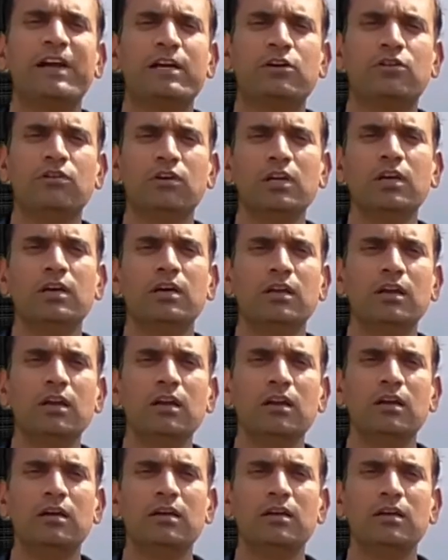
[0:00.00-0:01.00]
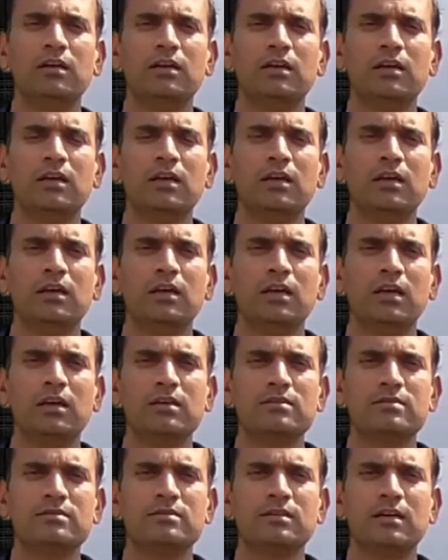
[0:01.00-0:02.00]
factorial
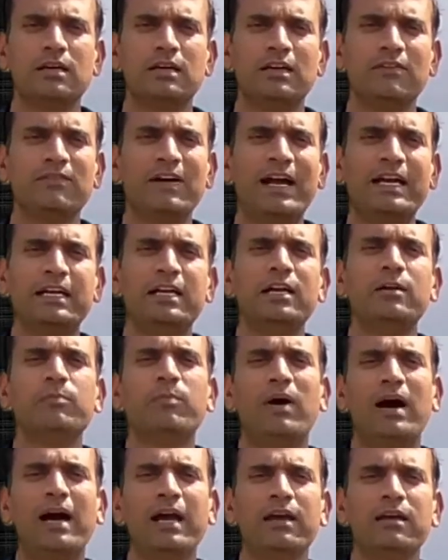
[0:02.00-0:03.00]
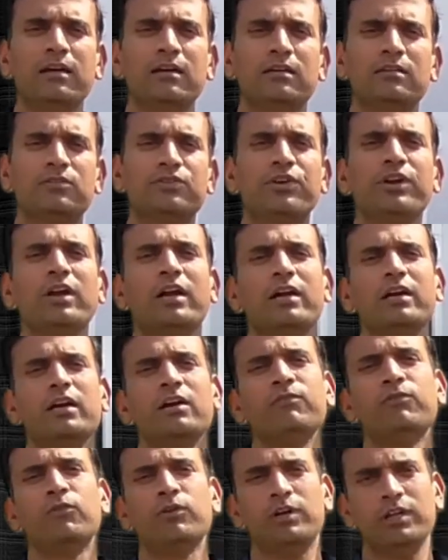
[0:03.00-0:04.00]
is divided by
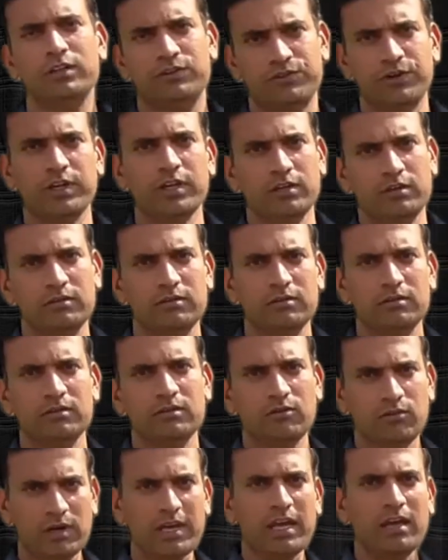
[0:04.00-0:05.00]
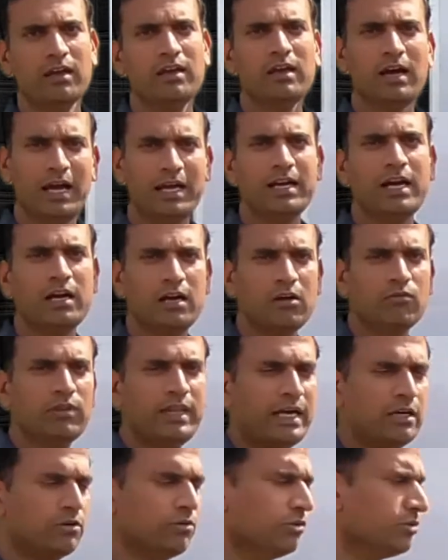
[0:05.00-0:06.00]
343. Okay, I write down
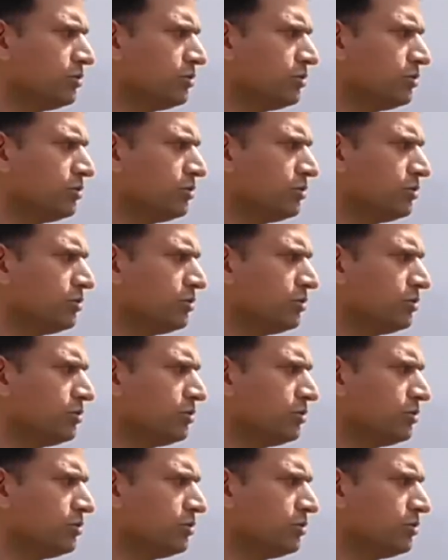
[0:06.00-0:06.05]
that